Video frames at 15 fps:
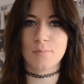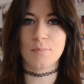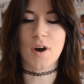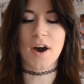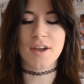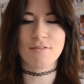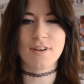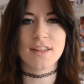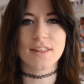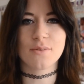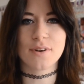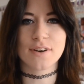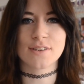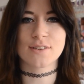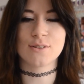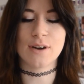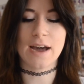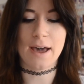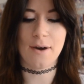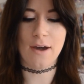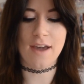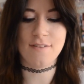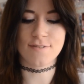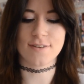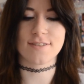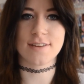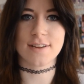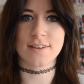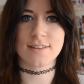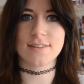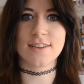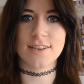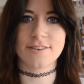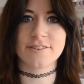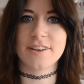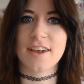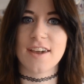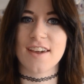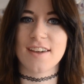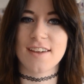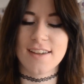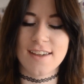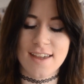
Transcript: But I really want to sort out everything this year.